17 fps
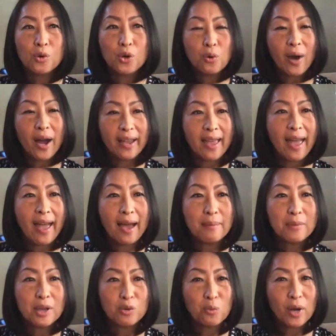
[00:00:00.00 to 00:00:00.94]
I am
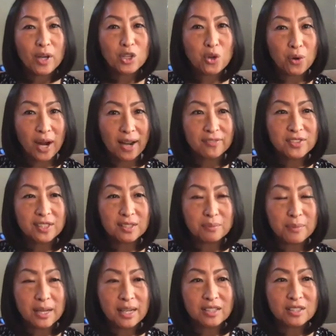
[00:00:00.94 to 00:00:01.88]
and what crafted
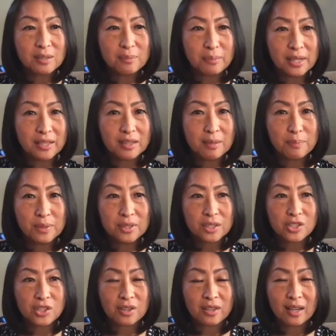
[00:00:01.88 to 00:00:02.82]
me to be in the
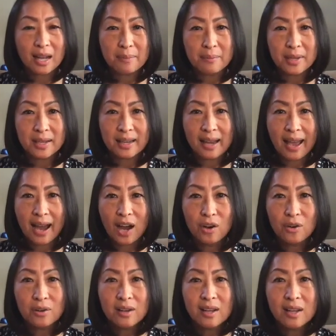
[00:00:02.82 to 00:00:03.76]
position that I'm in
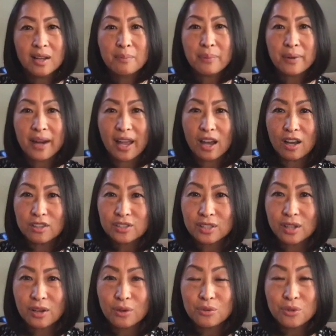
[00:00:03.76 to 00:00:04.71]
now. But I
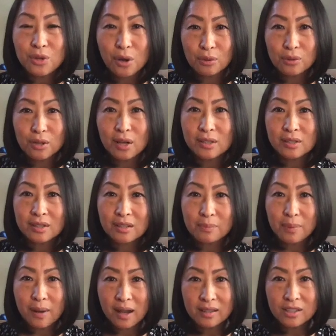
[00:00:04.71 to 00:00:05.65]
also no longer
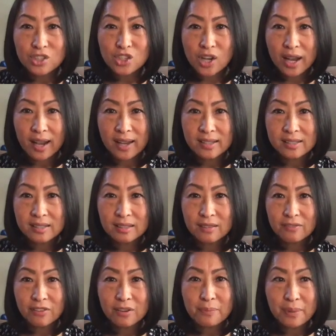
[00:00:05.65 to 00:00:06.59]
apologize
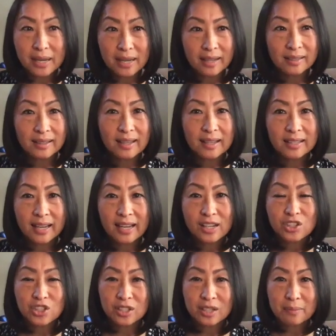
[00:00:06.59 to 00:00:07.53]
for being an
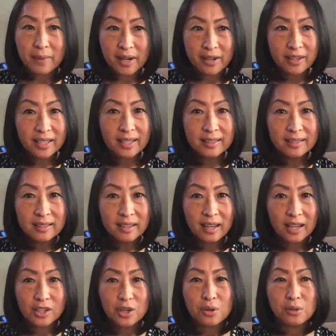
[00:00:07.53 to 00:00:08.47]
Asian American.
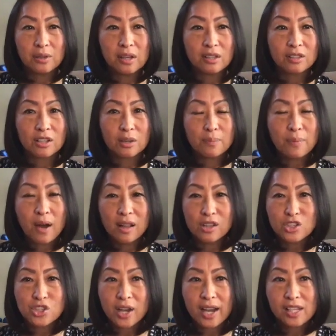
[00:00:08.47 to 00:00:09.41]
I no longer
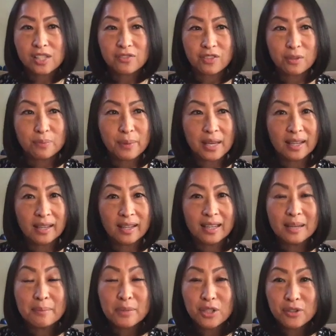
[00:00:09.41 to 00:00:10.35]
apologize for being an
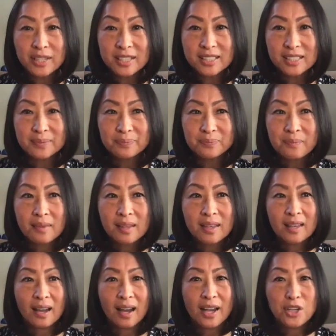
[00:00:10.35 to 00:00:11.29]
immigrant.
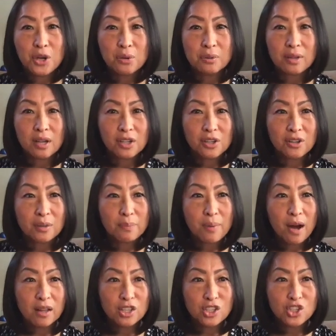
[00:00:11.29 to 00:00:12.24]
I no longer
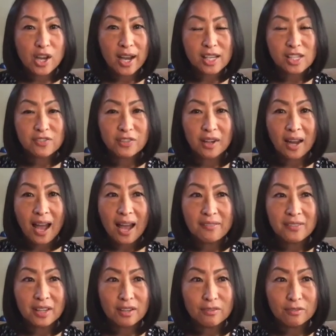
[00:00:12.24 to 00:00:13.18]
apologize for
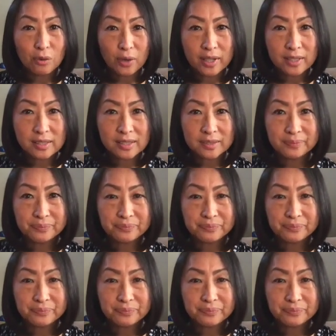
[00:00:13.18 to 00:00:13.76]
having a voice.